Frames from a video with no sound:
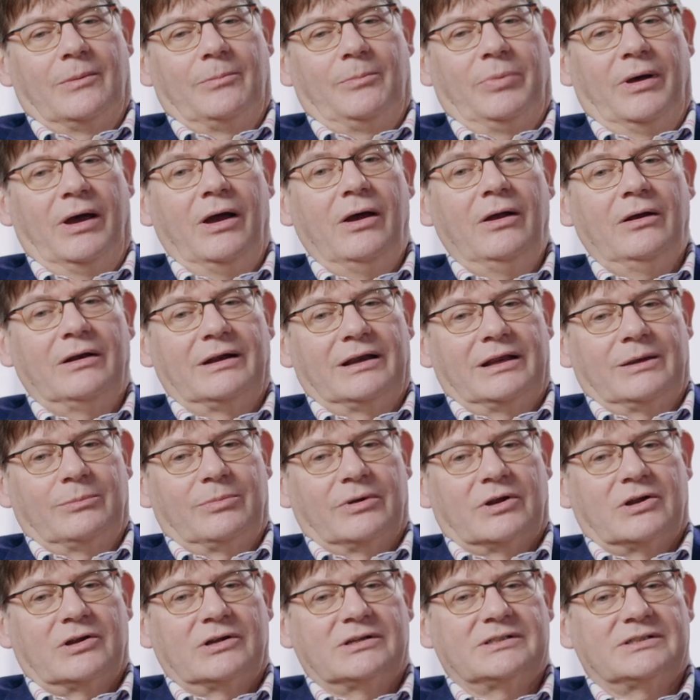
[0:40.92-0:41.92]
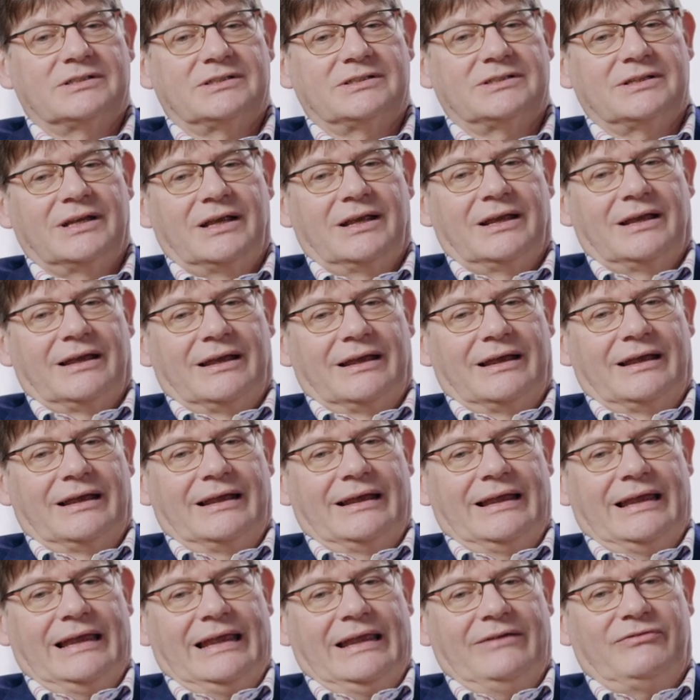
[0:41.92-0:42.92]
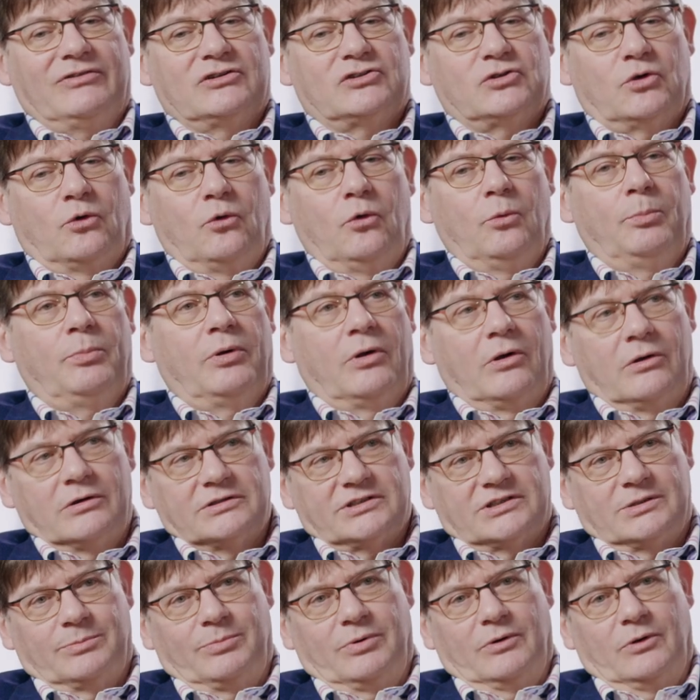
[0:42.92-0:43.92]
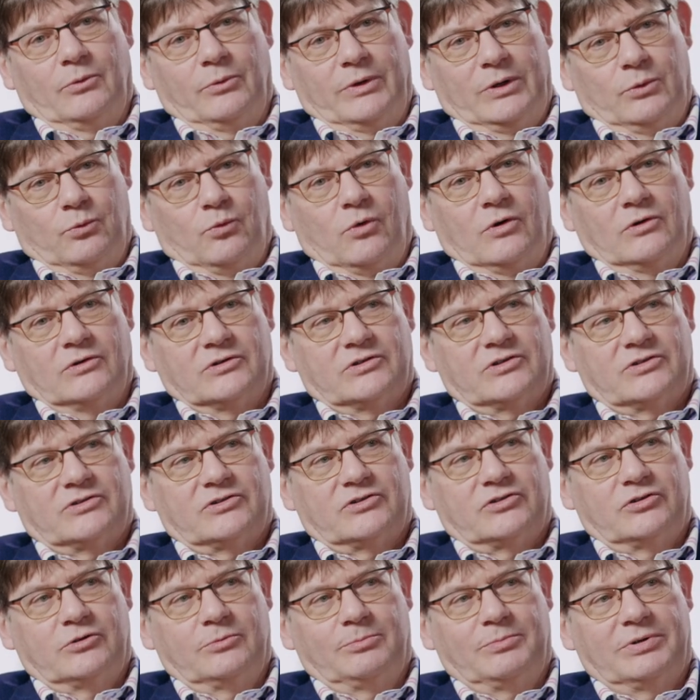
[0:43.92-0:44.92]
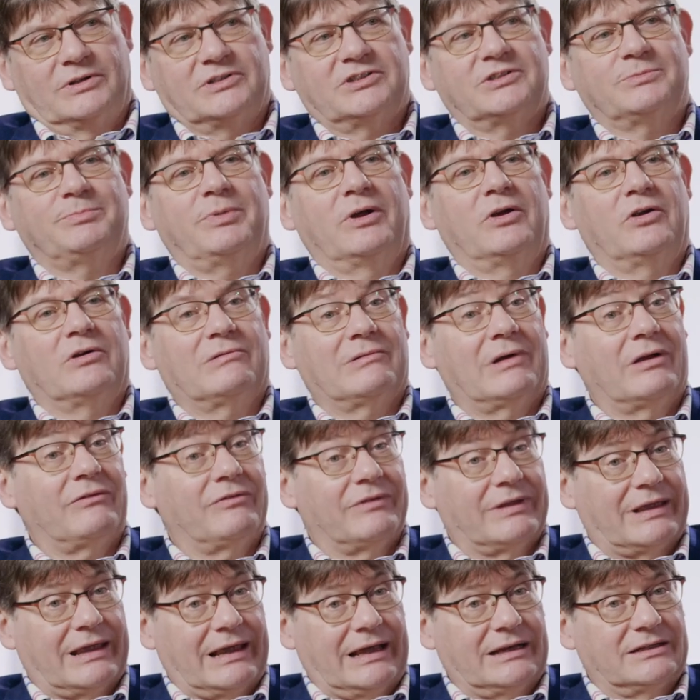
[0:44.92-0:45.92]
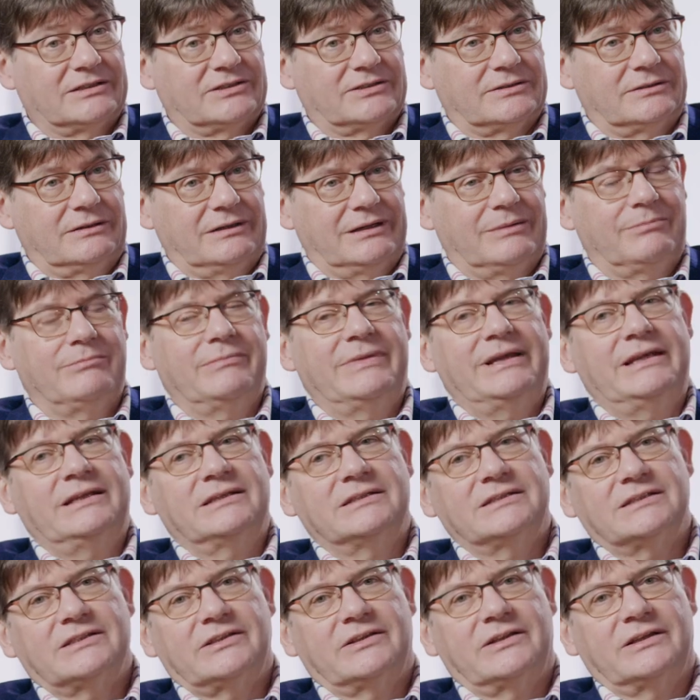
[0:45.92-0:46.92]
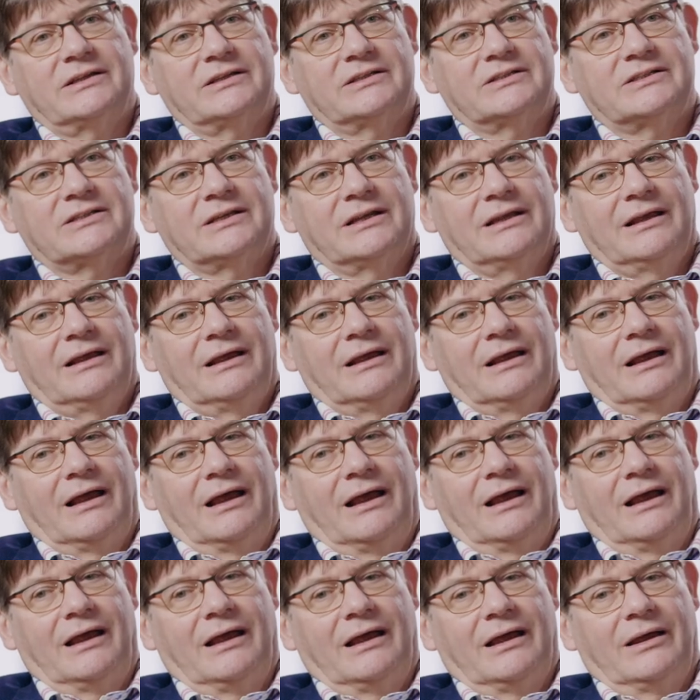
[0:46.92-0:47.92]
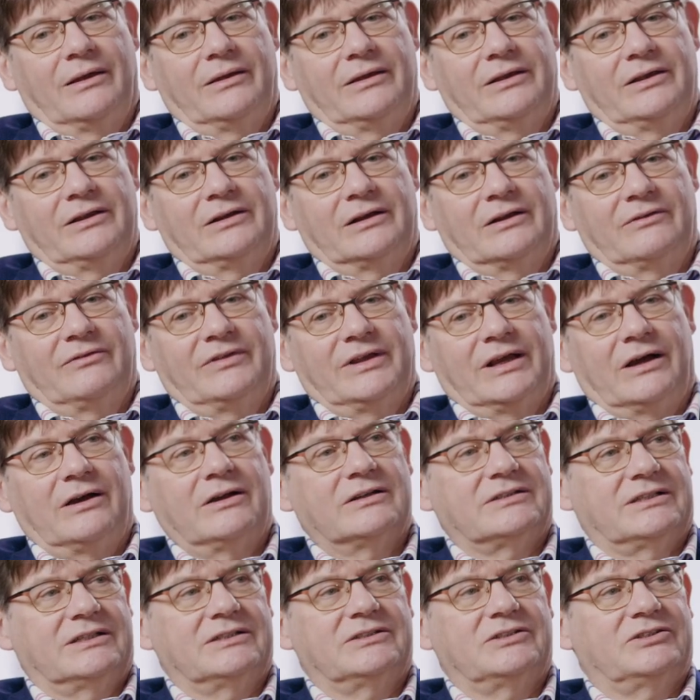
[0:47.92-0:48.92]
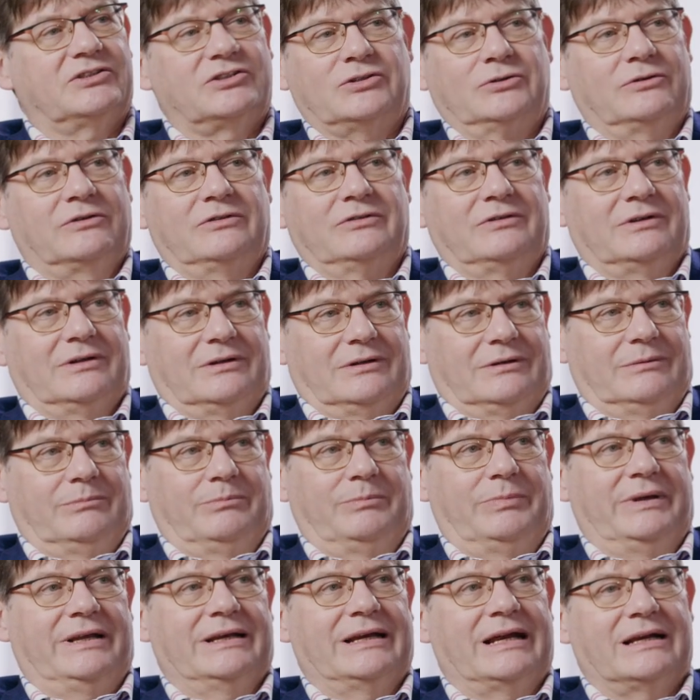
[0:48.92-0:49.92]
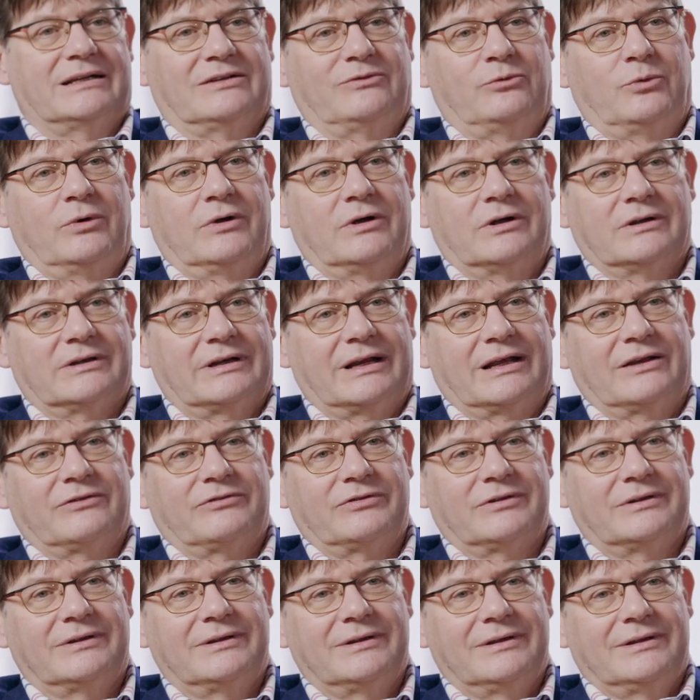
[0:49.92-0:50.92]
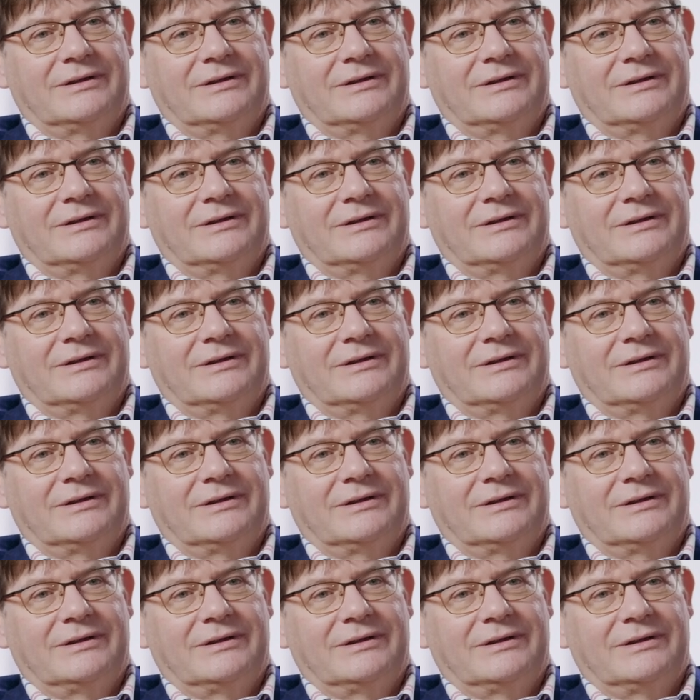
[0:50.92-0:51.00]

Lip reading: Partly because if at all possible we want to postpone rather than cancel, it means that the artists who have been out of work now for